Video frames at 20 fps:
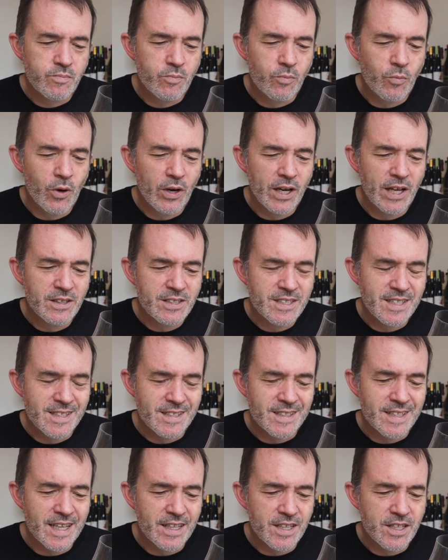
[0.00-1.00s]
What else is
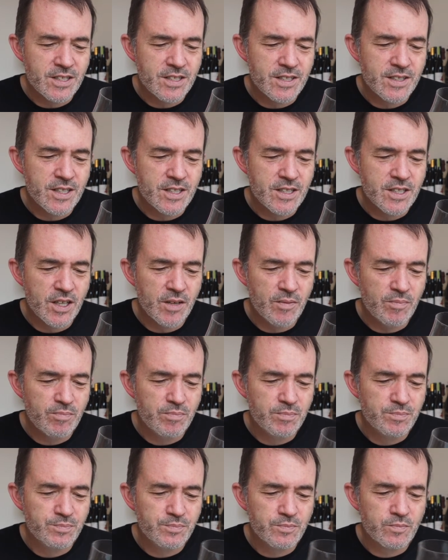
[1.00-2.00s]
there? There's a
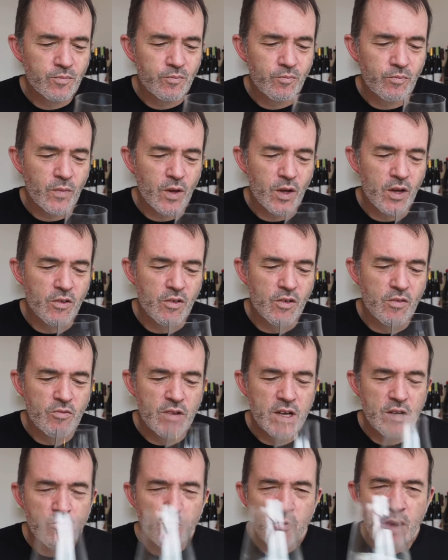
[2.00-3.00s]

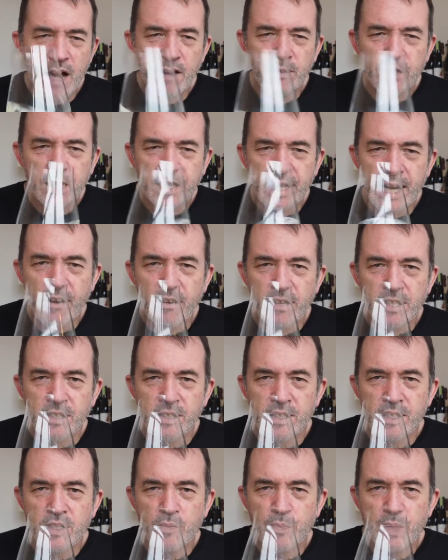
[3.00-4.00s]
really rounded character.
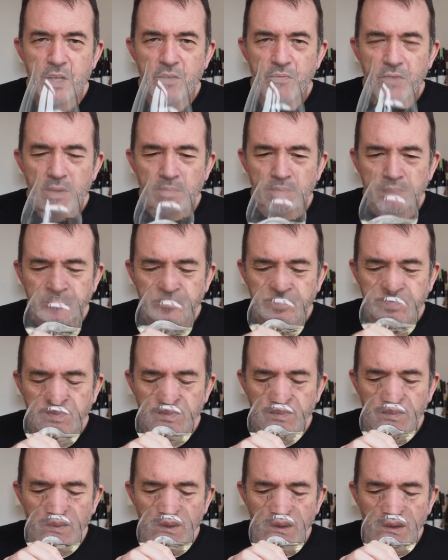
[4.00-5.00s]
There's a bit of
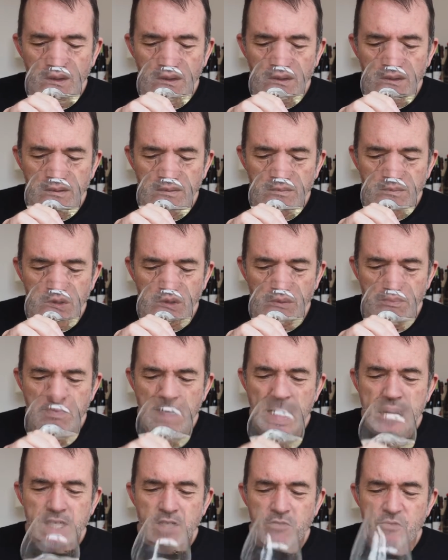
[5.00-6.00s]
sort of
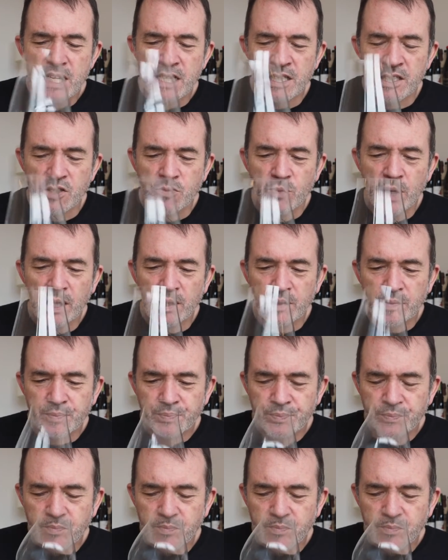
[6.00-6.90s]
mandarin as well.